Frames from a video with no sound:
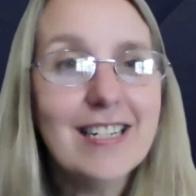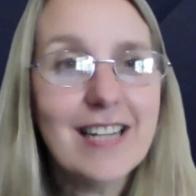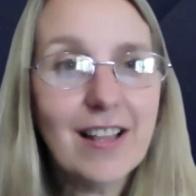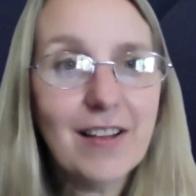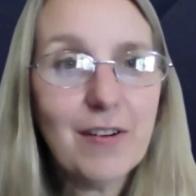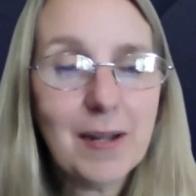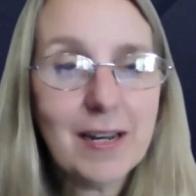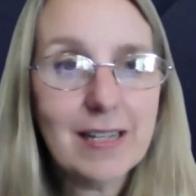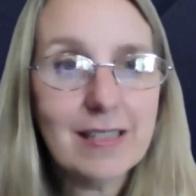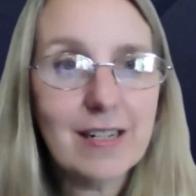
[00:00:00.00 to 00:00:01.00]
tell
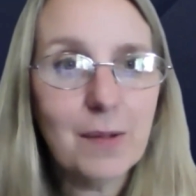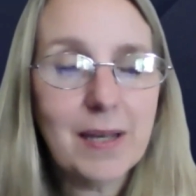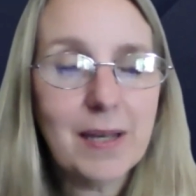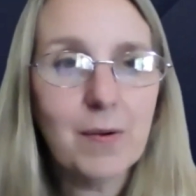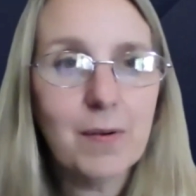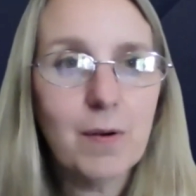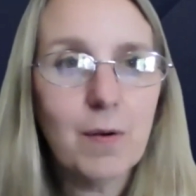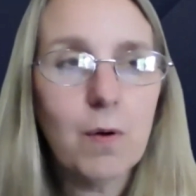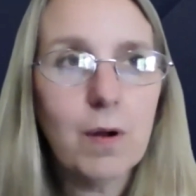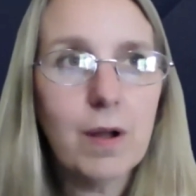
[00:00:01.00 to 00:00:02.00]
everybody a little bit
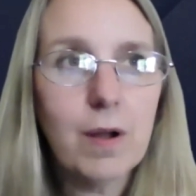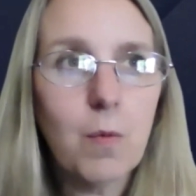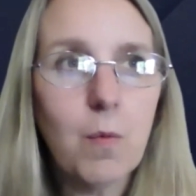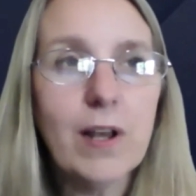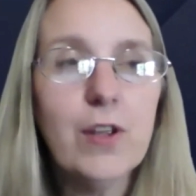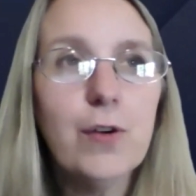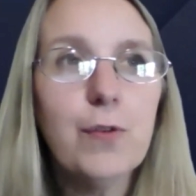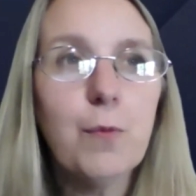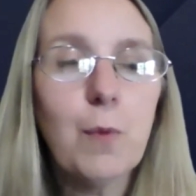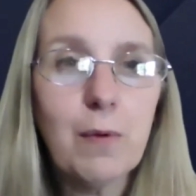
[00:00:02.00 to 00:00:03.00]
when
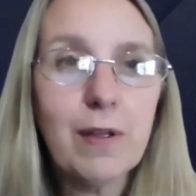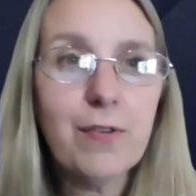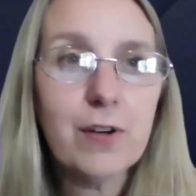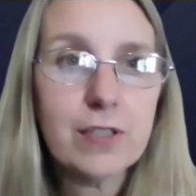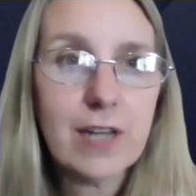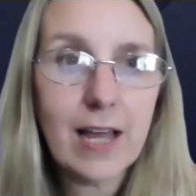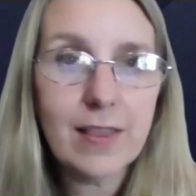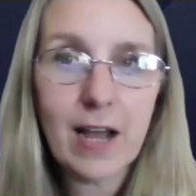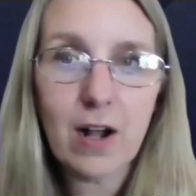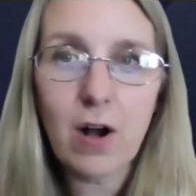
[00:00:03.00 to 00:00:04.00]
we first had
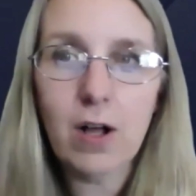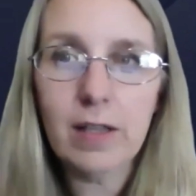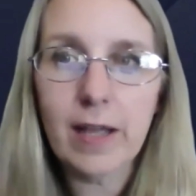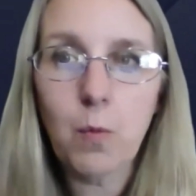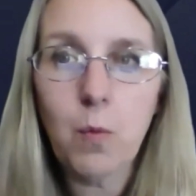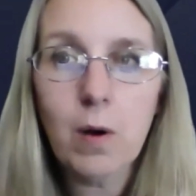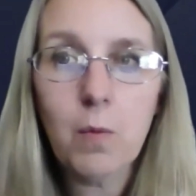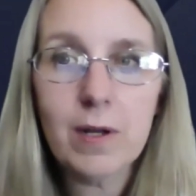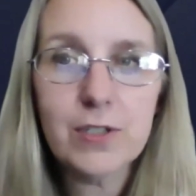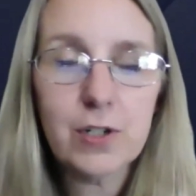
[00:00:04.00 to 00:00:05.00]
that call, like, what
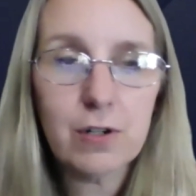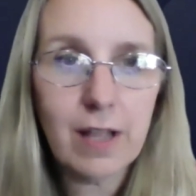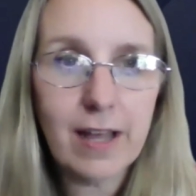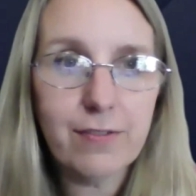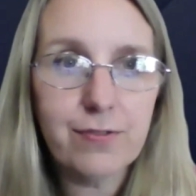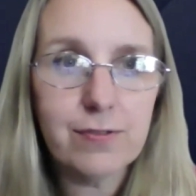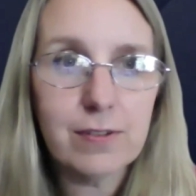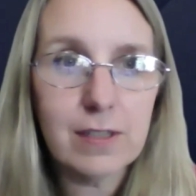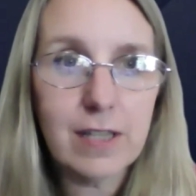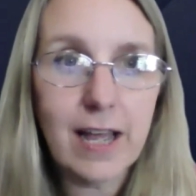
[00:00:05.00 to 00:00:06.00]
was your life
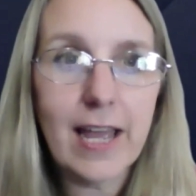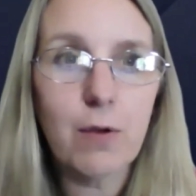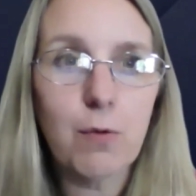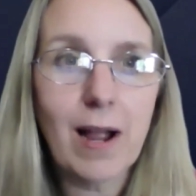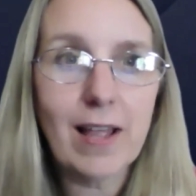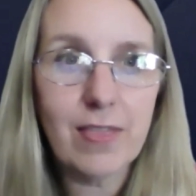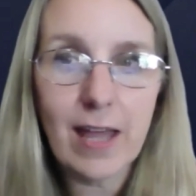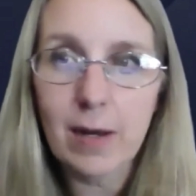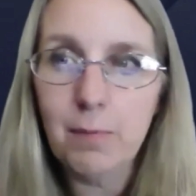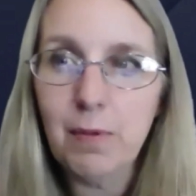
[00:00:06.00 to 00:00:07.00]
like right
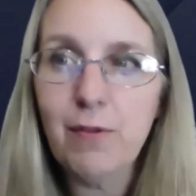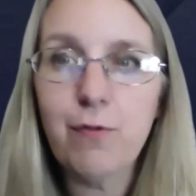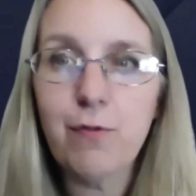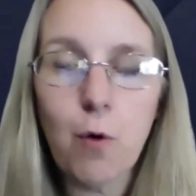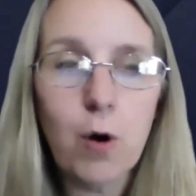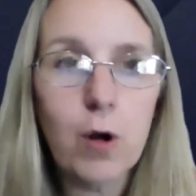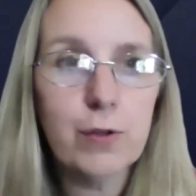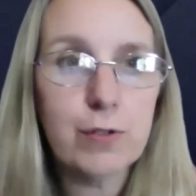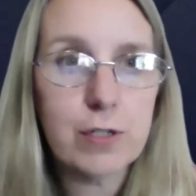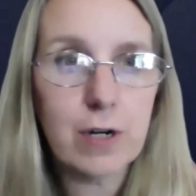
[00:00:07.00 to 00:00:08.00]
then before
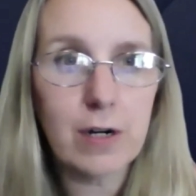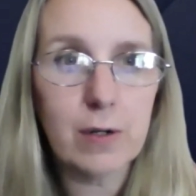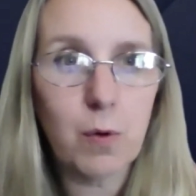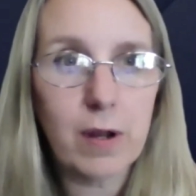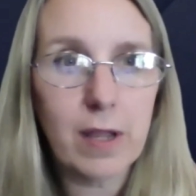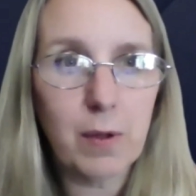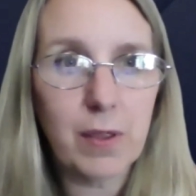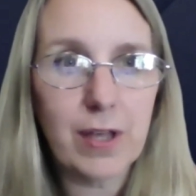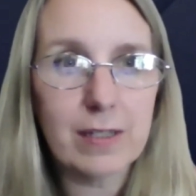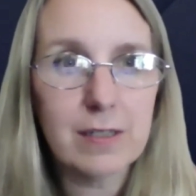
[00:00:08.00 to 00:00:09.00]
you started working
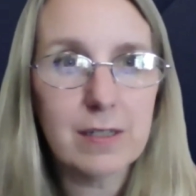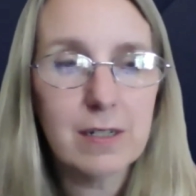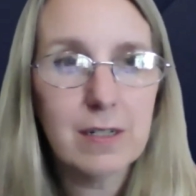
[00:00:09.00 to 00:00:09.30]
with us?